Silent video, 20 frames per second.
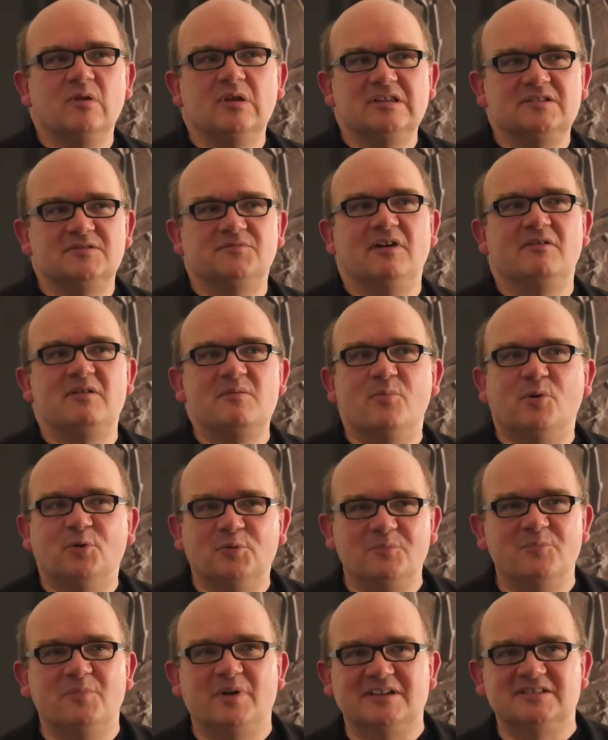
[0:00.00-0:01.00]
it's a very
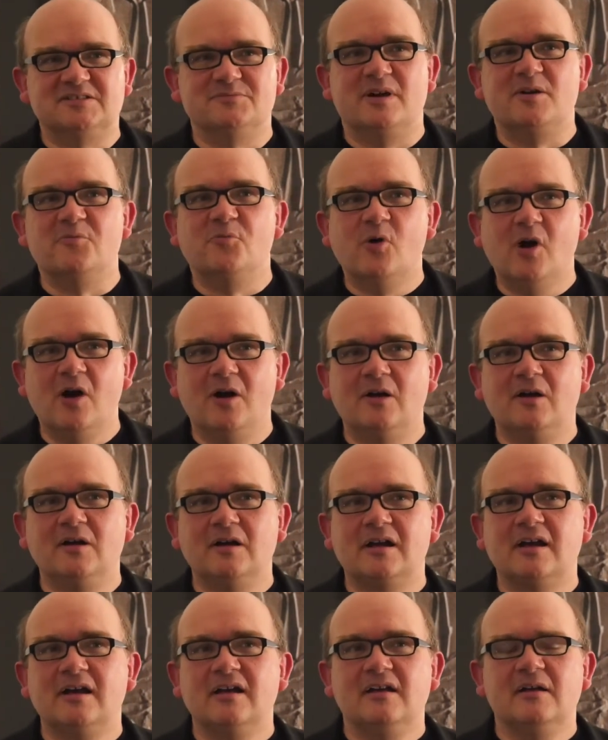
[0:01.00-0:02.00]
important part of my
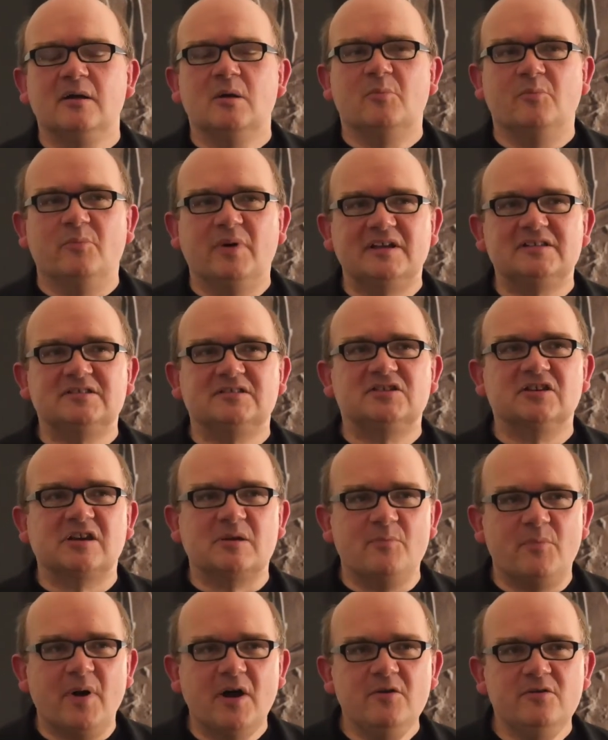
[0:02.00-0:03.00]
work, but to
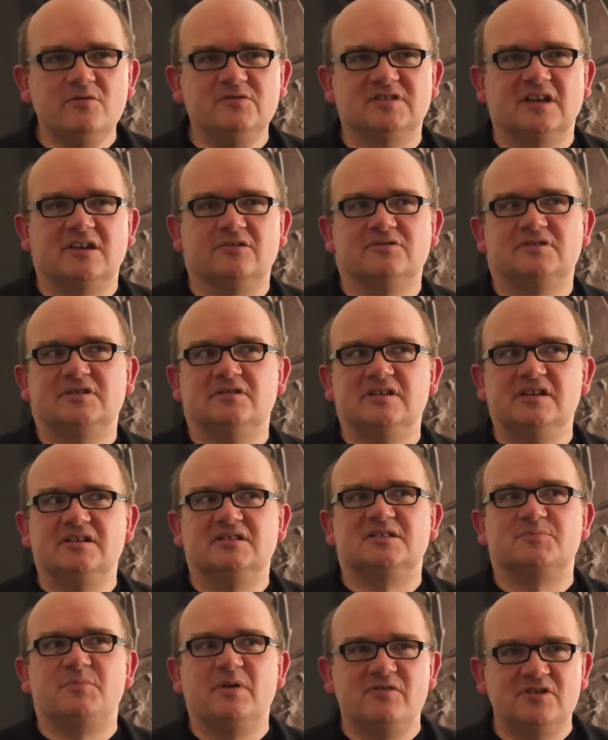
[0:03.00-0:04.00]
compose I also need
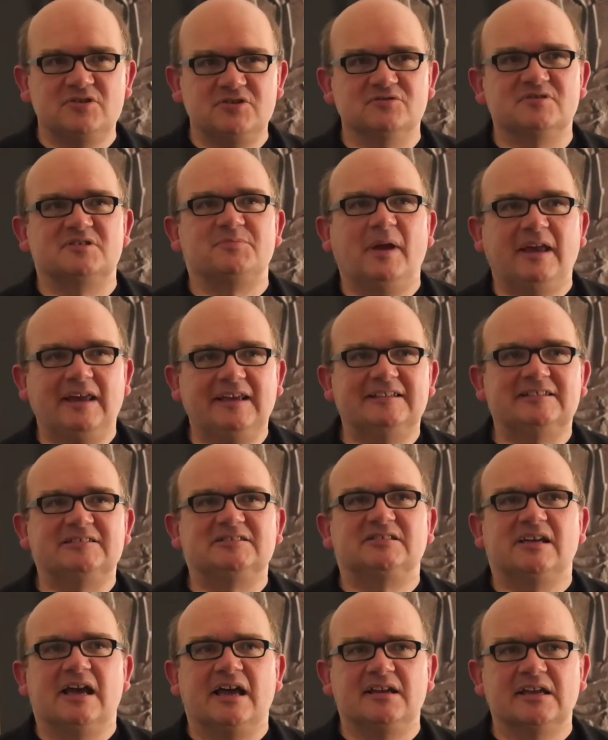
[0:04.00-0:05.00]
spiritual
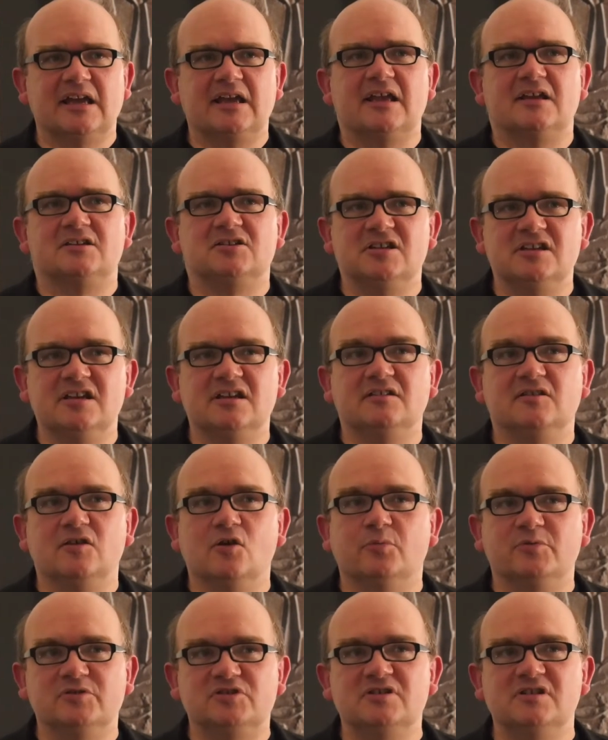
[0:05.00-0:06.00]
space and I actually need the
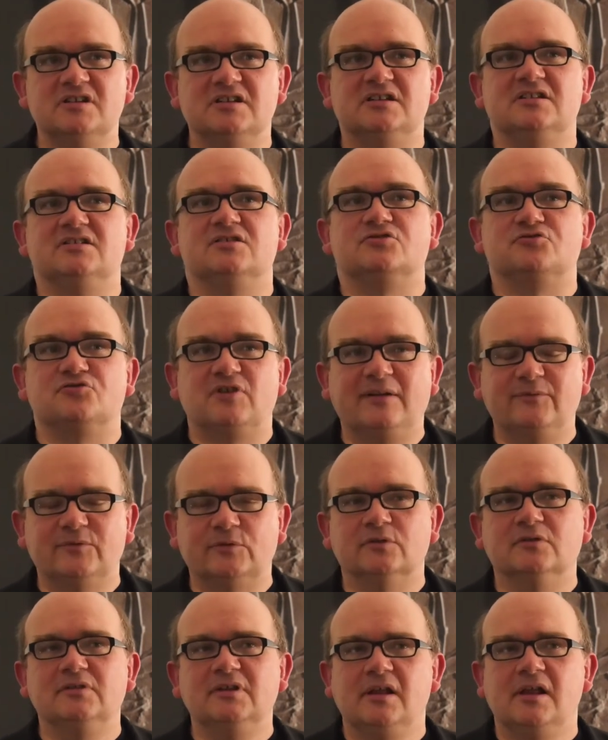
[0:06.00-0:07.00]
opportunity to
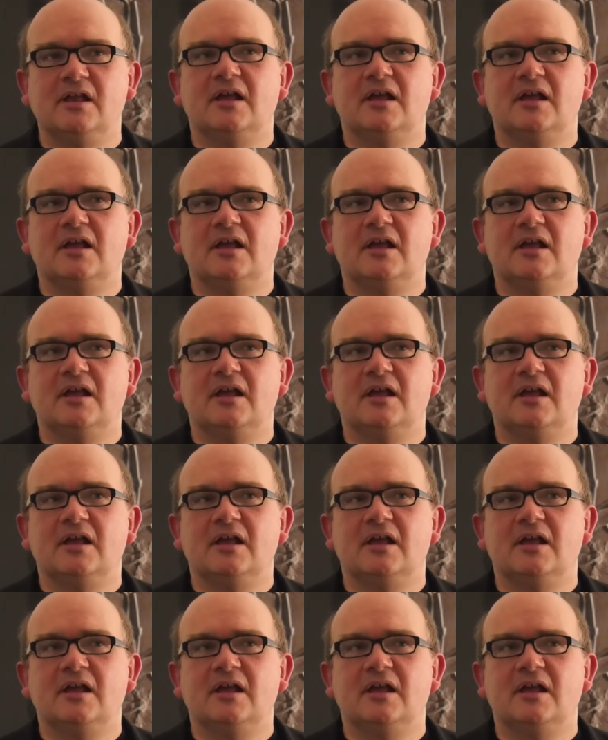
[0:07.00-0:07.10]
travel.